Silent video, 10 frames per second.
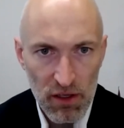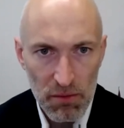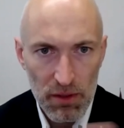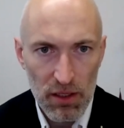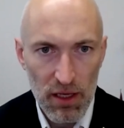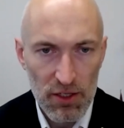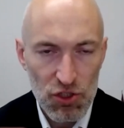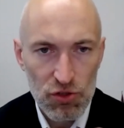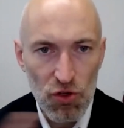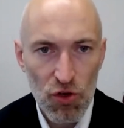but they
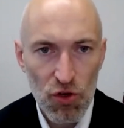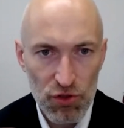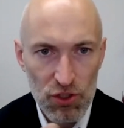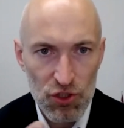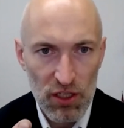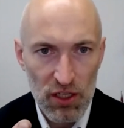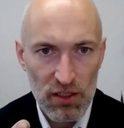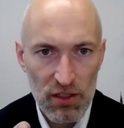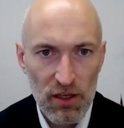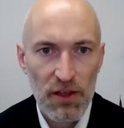actually talk to each other,
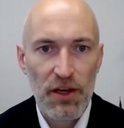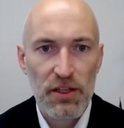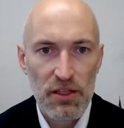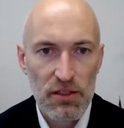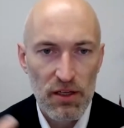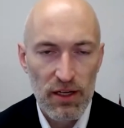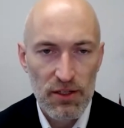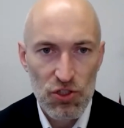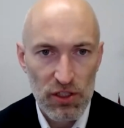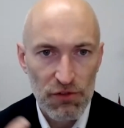and it
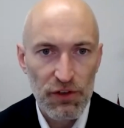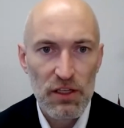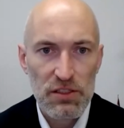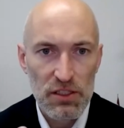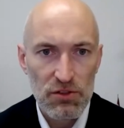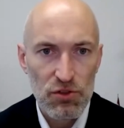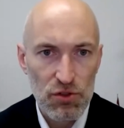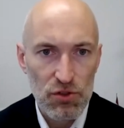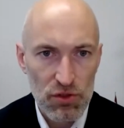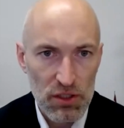actually feeds
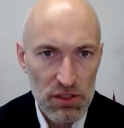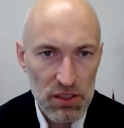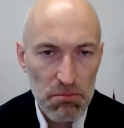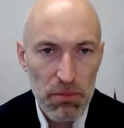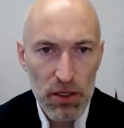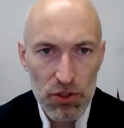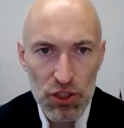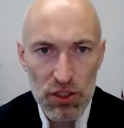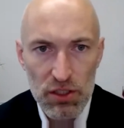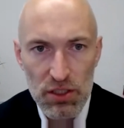into this
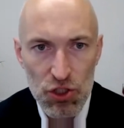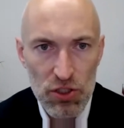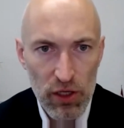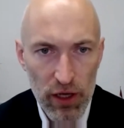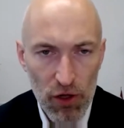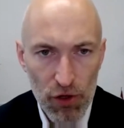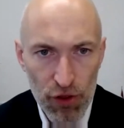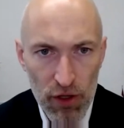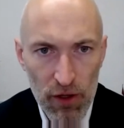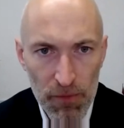emerging digital health
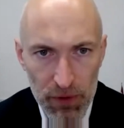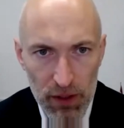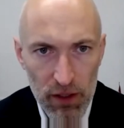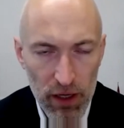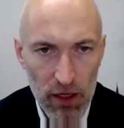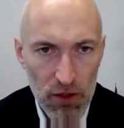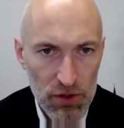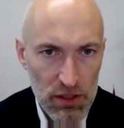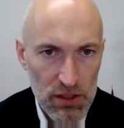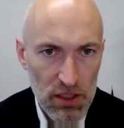
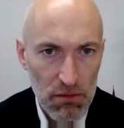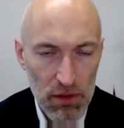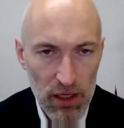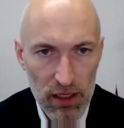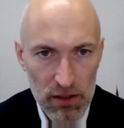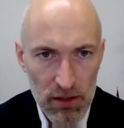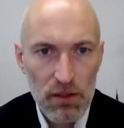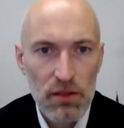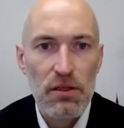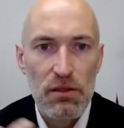ecosystem that
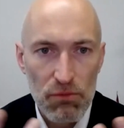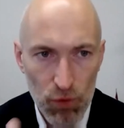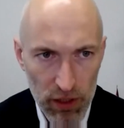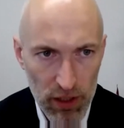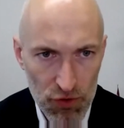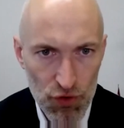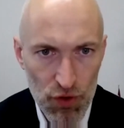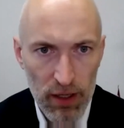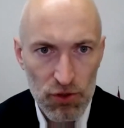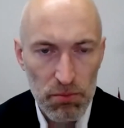we are
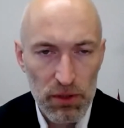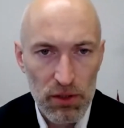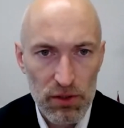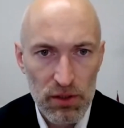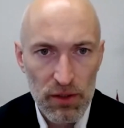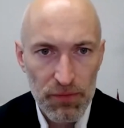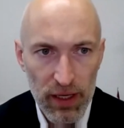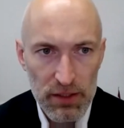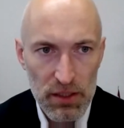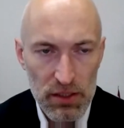trying to build
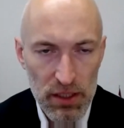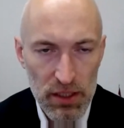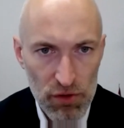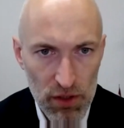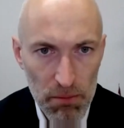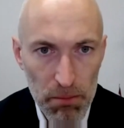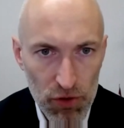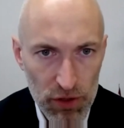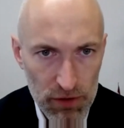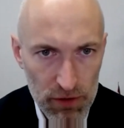as the central
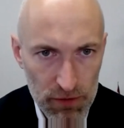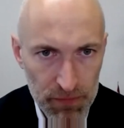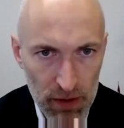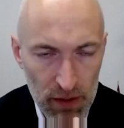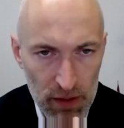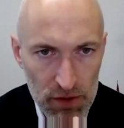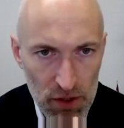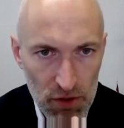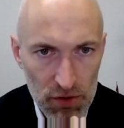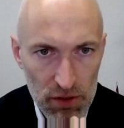component.
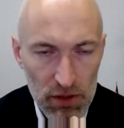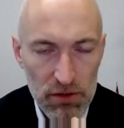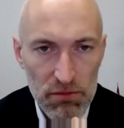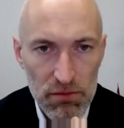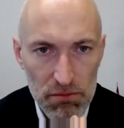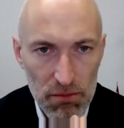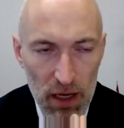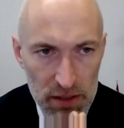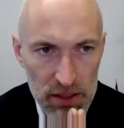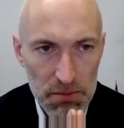So it
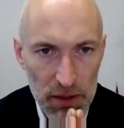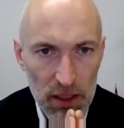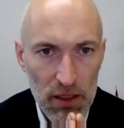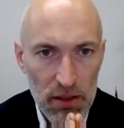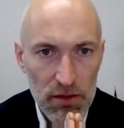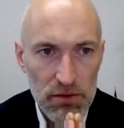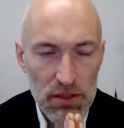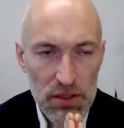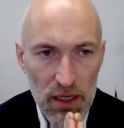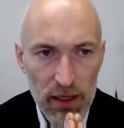must be
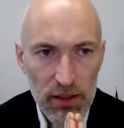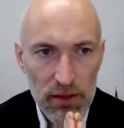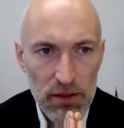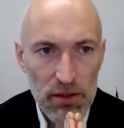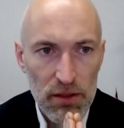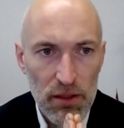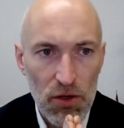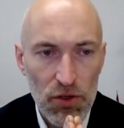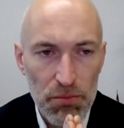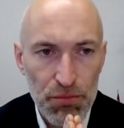designed
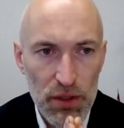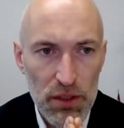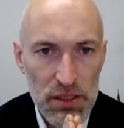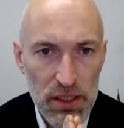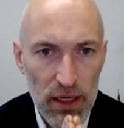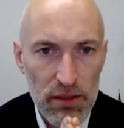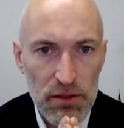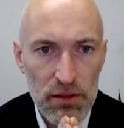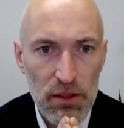on a preset